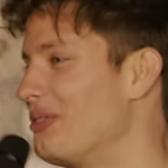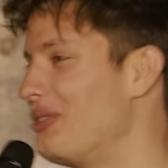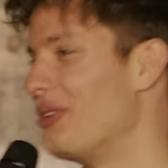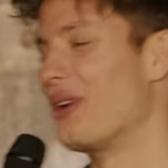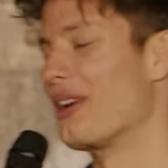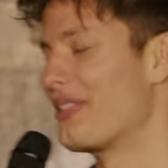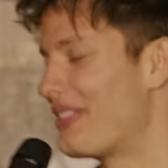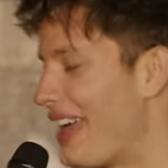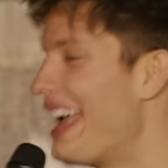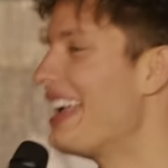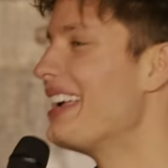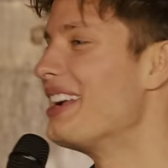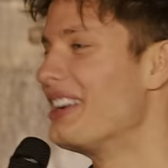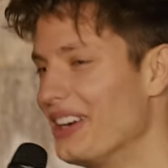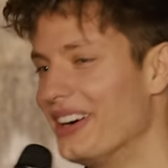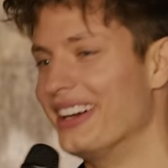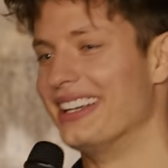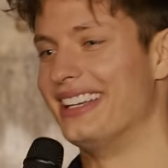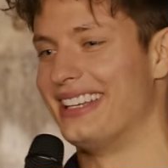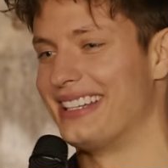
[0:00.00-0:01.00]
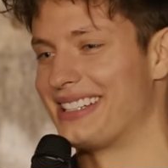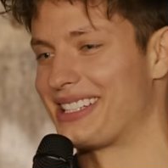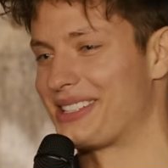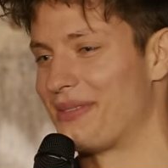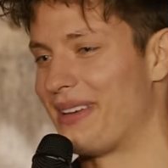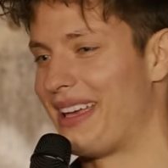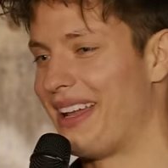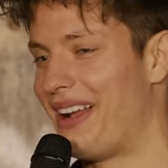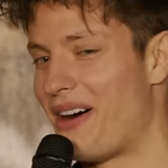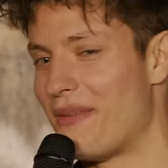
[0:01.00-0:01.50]
for. Thank goodness,
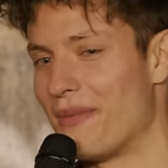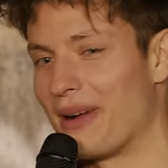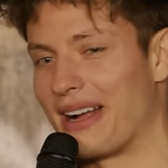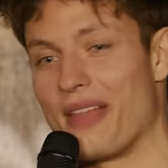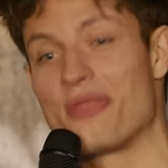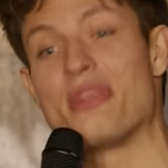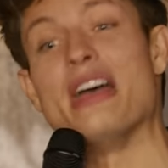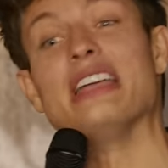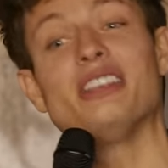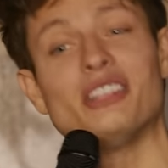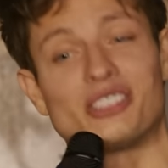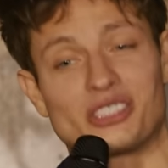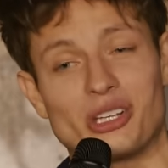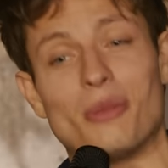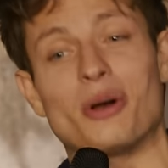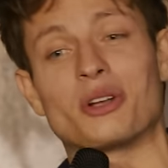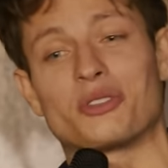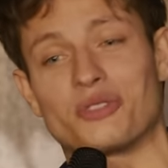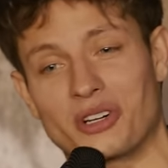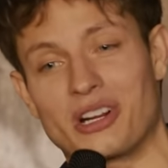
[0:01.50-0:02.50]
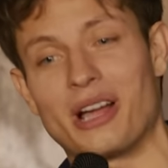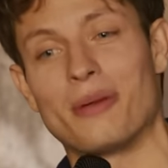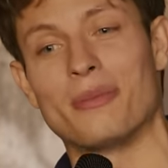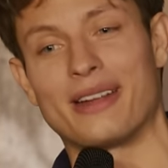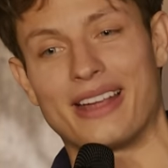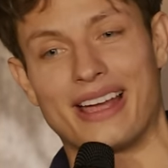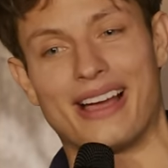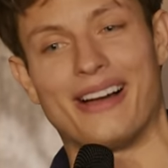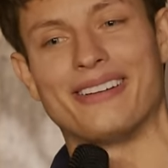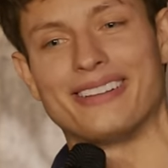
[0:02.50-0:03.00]
man. Oh, my God. Thank you so much for
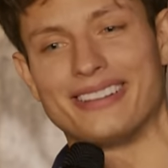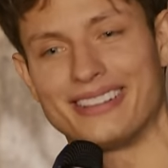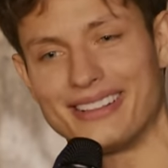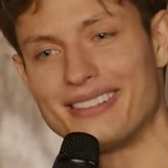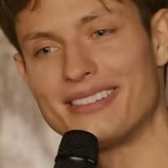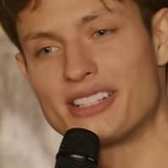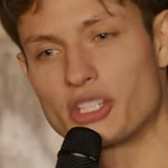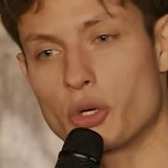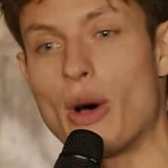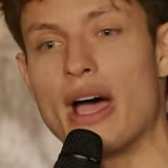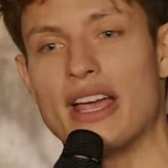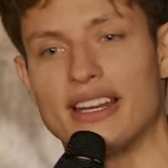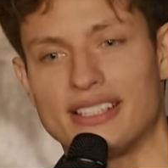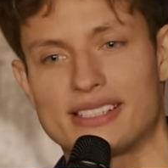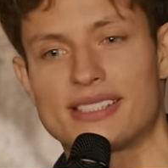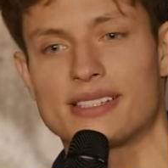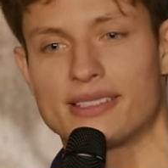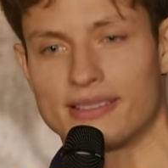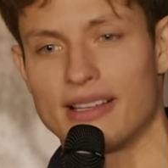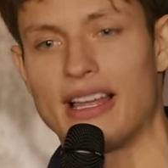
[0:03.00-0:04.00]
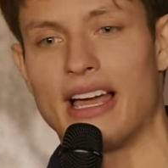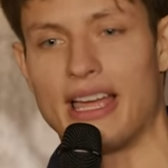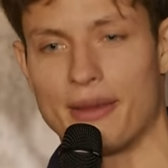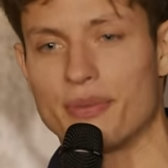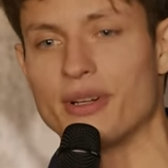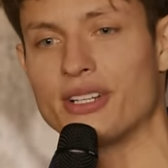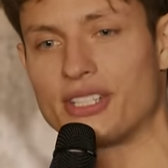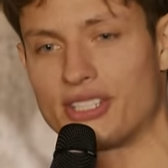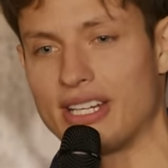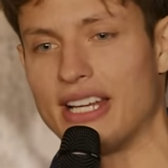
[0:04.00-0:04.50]
coming out twice. I
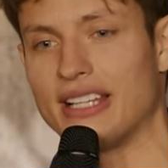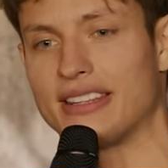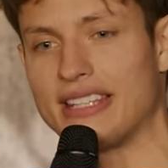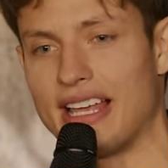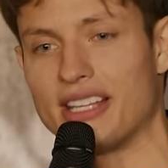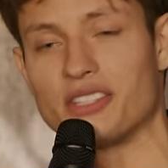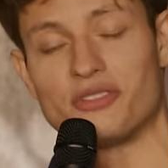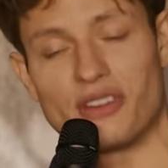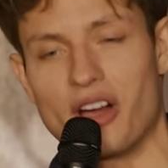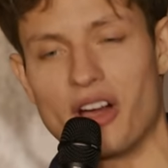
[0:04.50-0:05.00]
appreciate that.